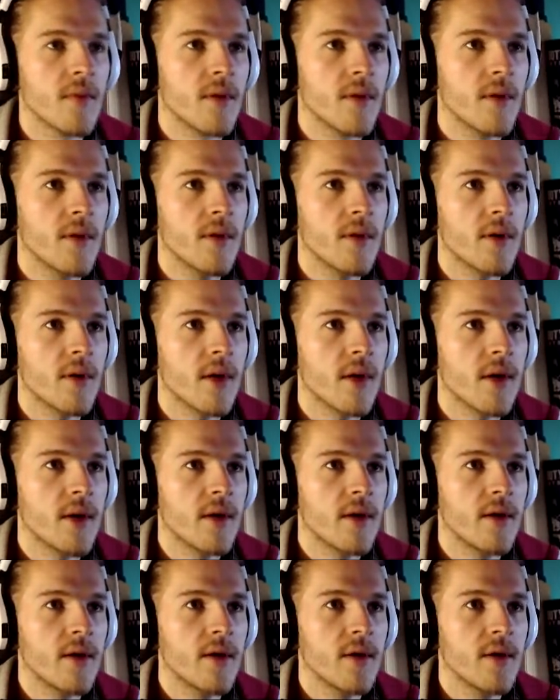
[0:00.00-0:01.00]
Okay.
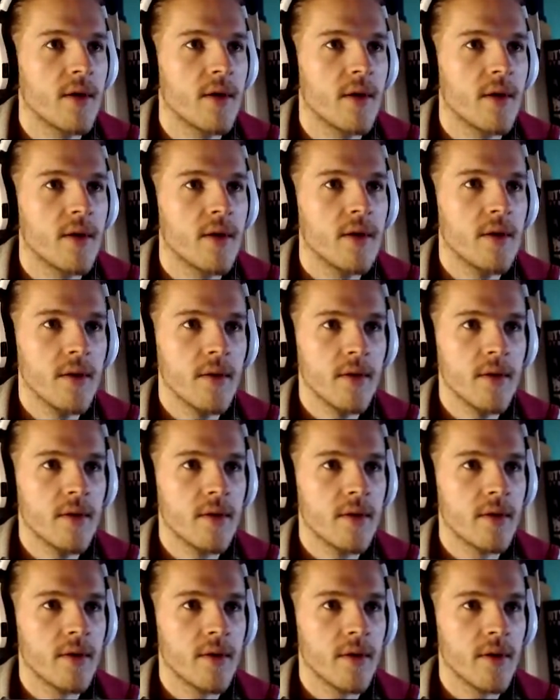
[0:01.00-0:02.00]

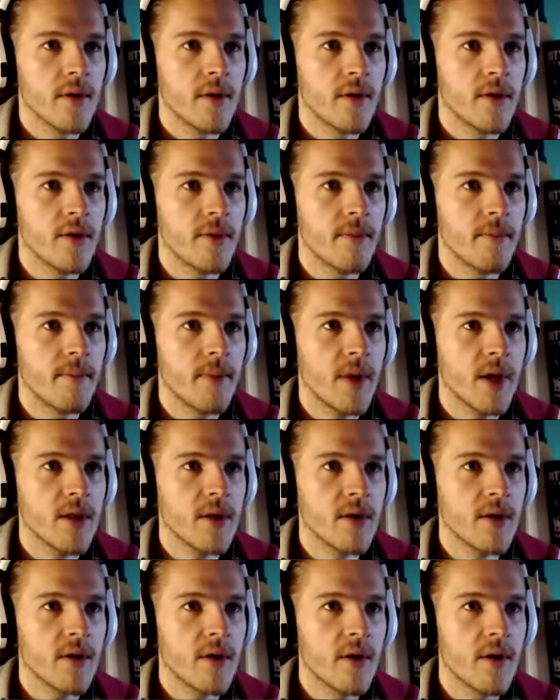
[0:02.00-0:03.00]
The big
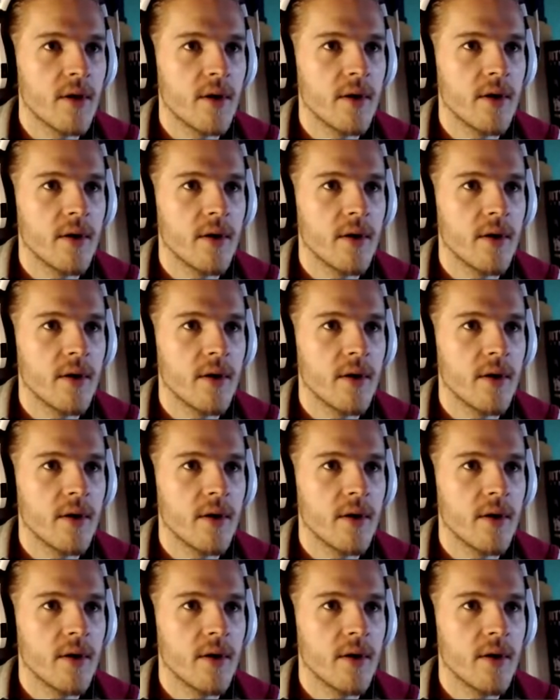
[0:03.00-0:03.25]
door.